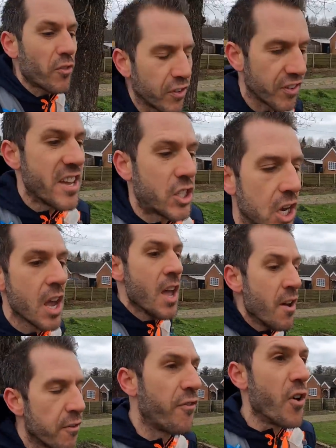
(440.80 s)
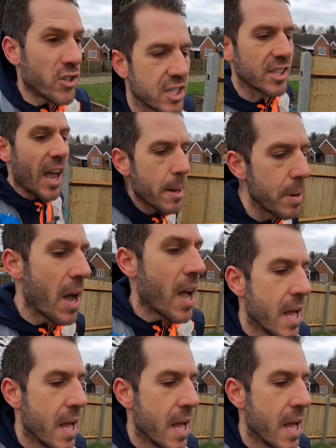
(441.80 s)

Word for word: off of each footstep,